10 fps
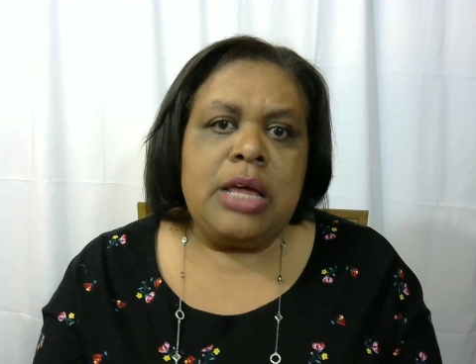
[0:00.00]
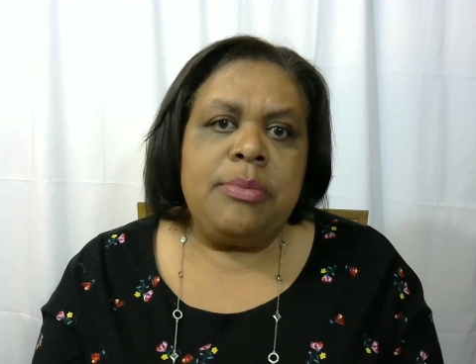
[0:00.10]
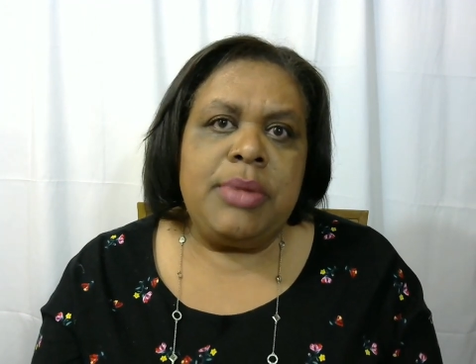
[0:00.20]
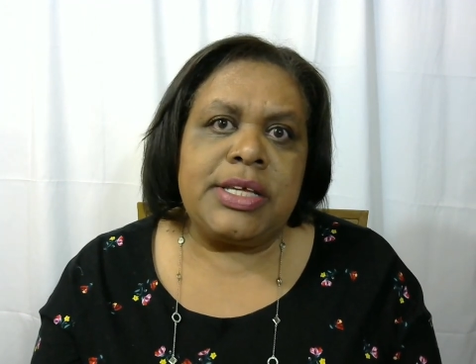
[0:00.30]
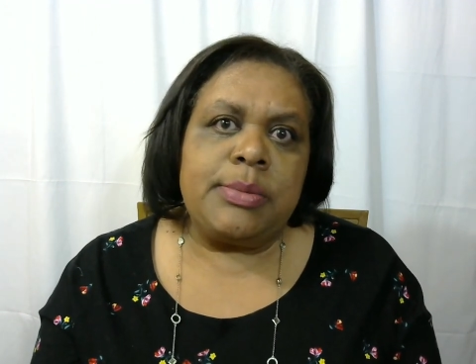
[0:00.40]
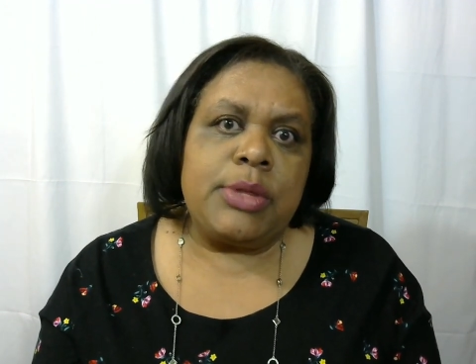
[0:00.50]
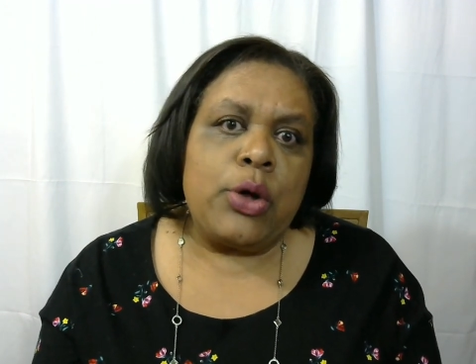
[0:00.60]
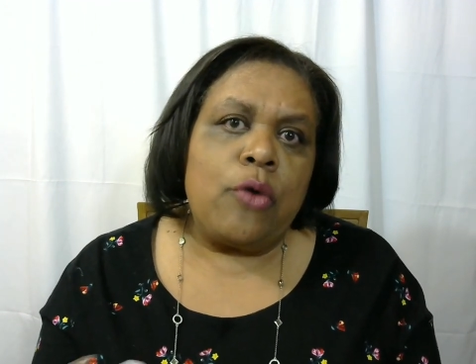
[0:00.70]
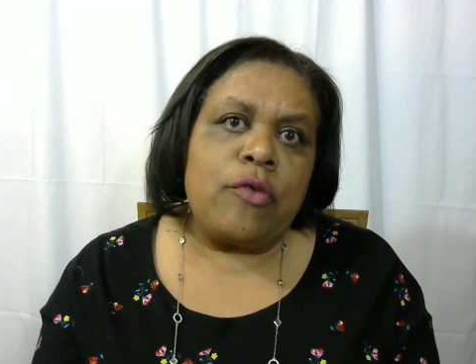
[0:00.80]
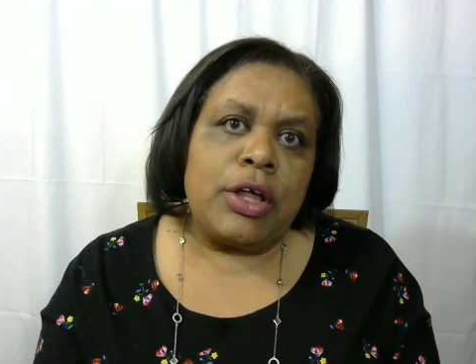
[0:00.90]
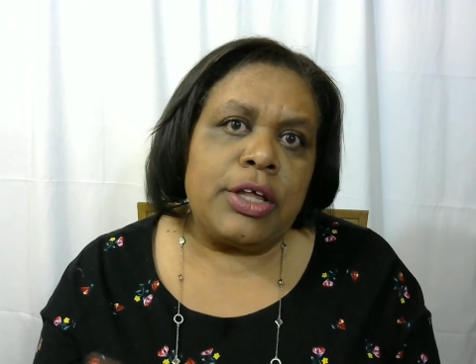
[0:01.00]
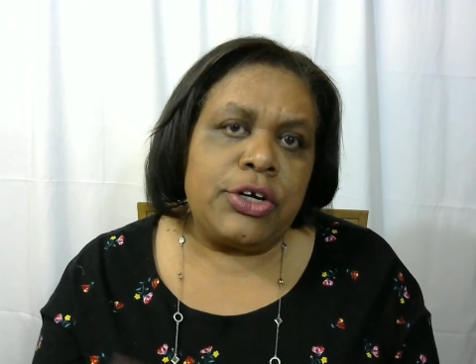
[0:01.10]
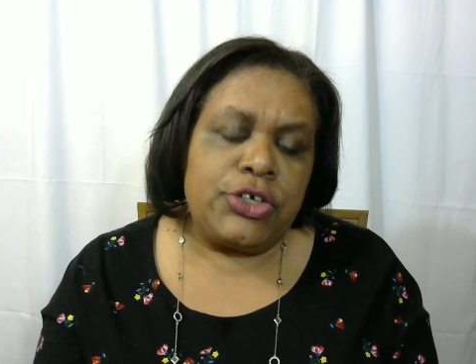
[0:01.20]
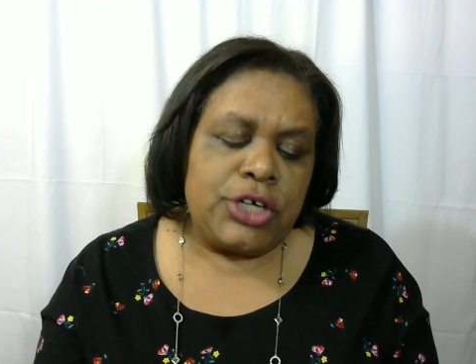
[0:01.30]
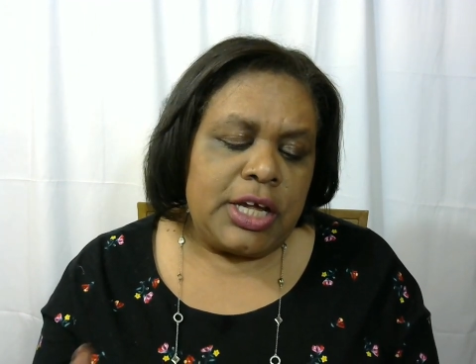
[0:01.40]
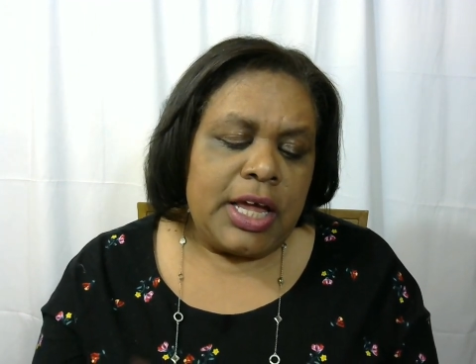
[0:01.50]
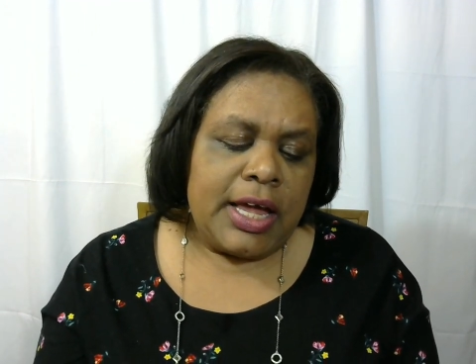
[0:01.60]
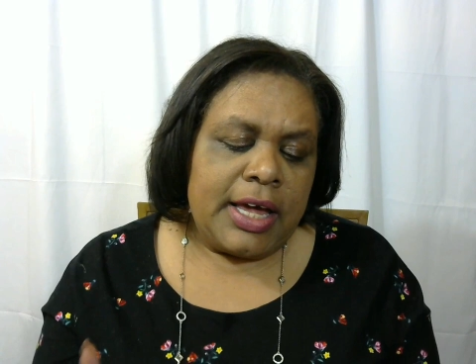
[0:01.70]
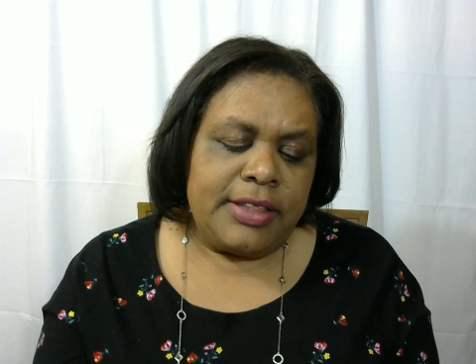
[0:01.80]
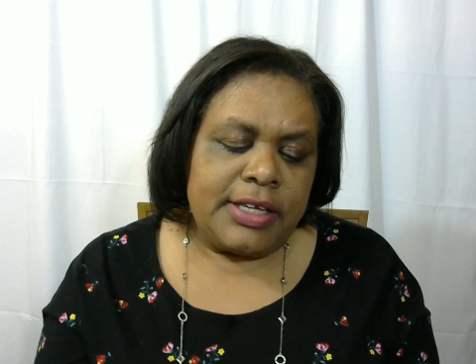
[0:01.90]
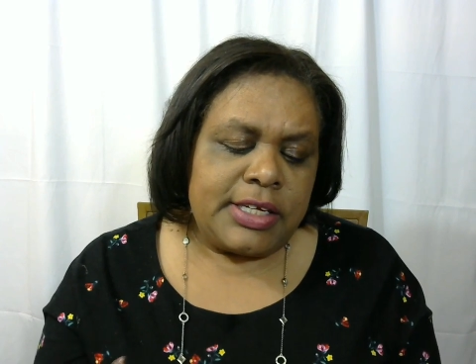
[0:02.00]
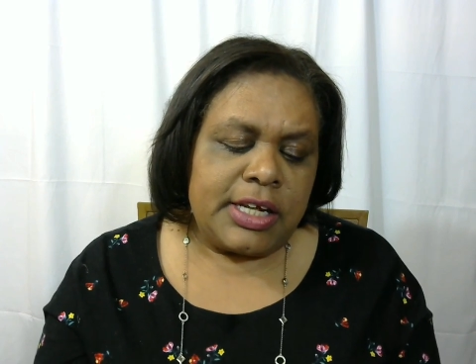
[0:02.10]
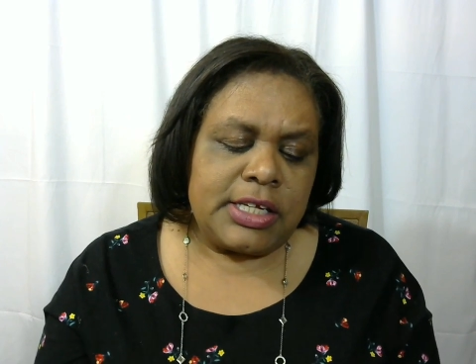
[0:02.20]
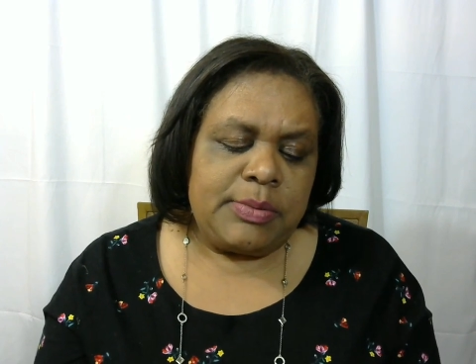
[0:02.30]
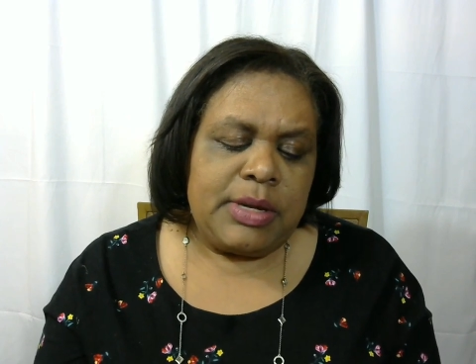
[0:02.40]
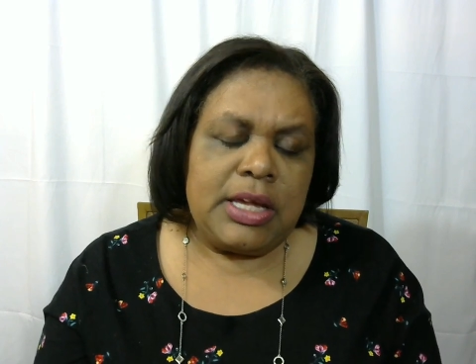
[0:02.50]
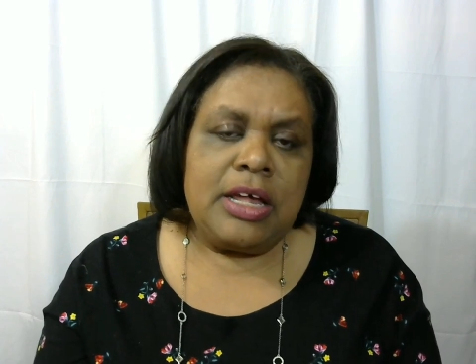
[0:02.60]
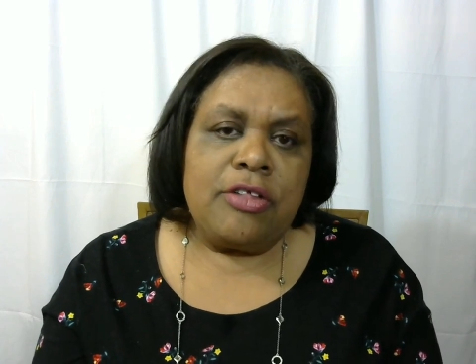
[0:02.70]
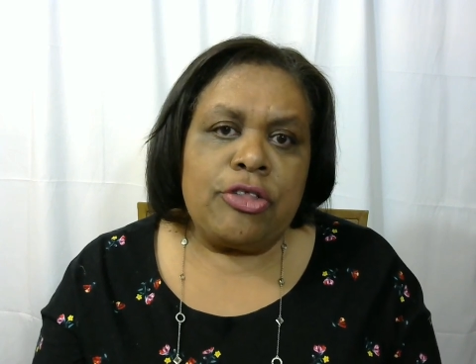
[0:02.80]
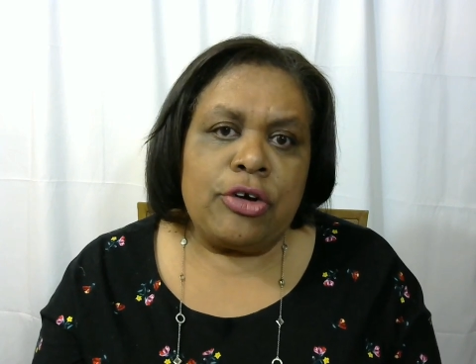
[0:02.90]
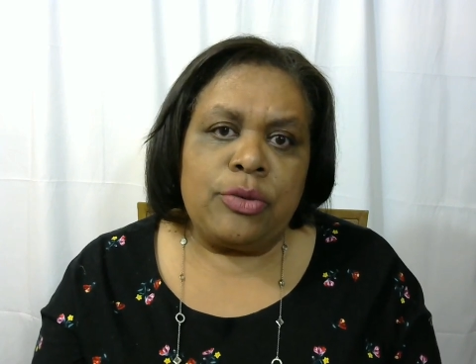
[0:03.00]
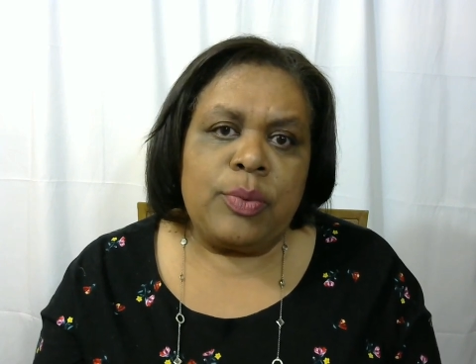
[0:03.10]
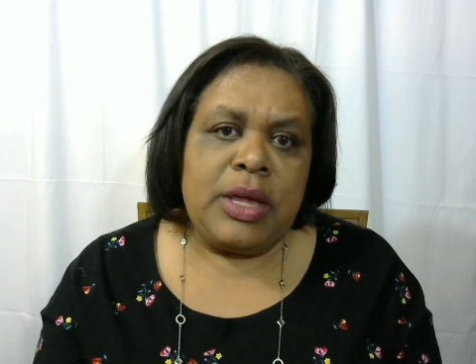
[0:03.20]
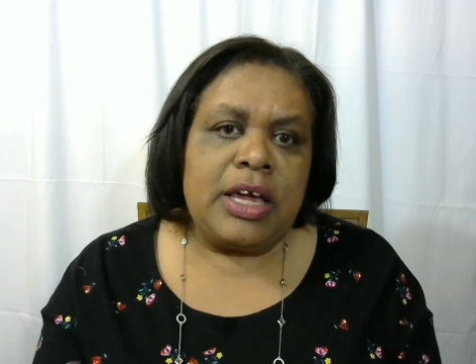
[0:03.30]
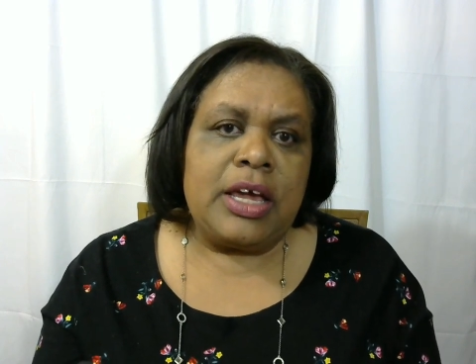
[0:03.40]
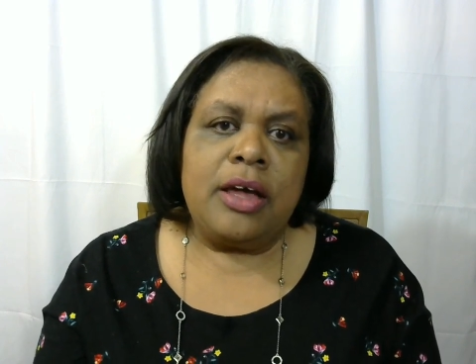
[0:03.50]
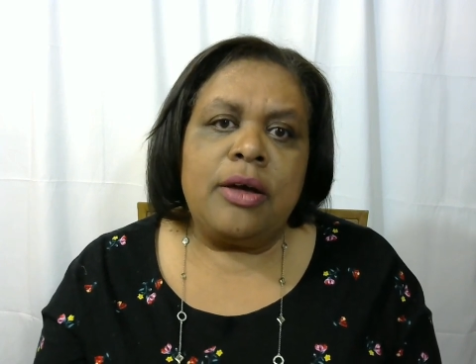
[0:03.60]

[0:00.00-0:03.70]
being some of the overall energy and this tells me third week